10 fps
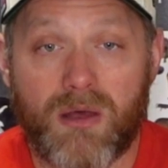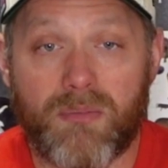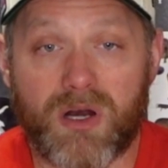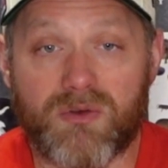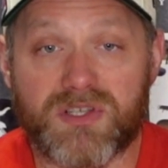
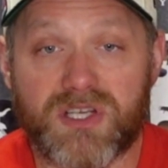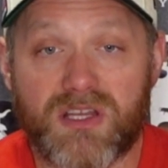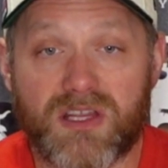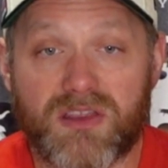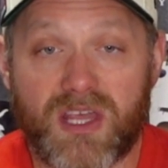but it was
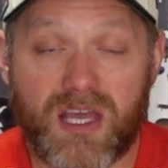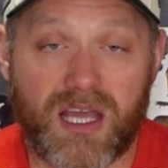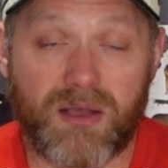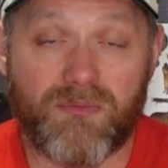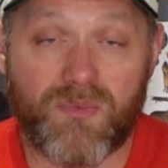said that
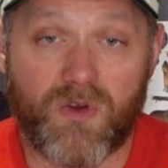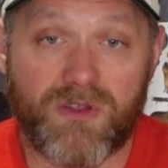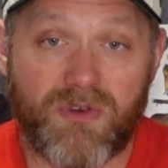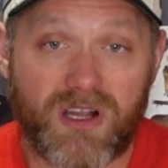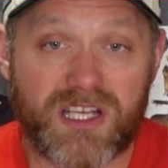they, or at
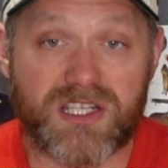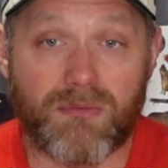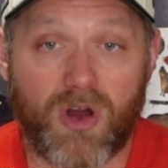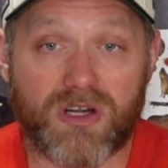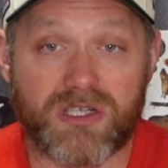the very least the
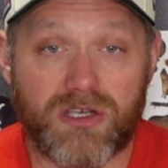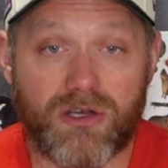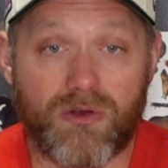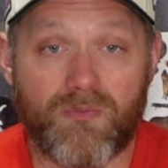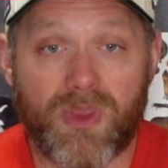Mark
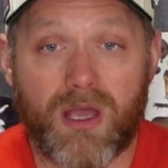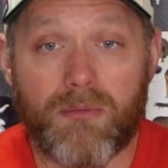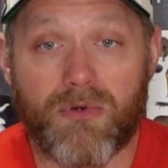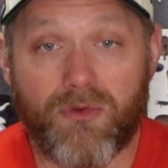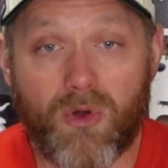II,
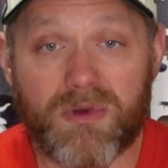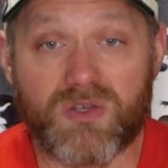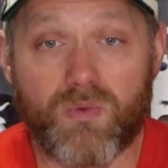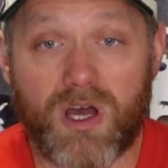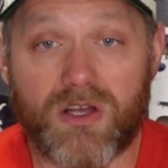performed
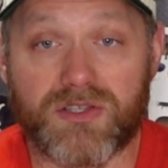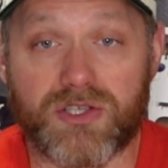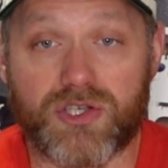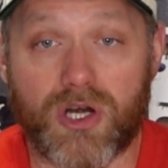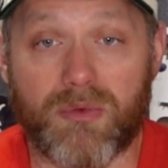as well as the
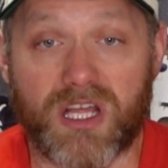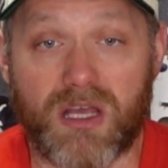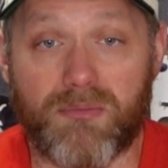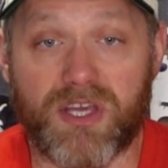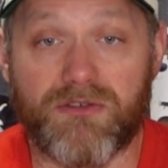German
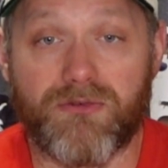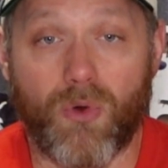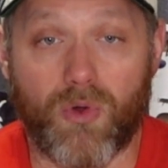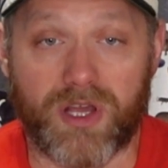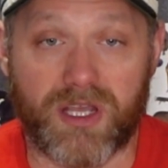
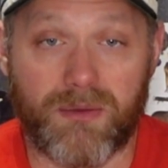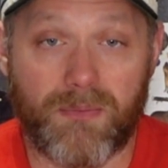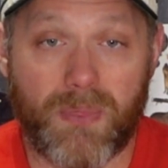MP40.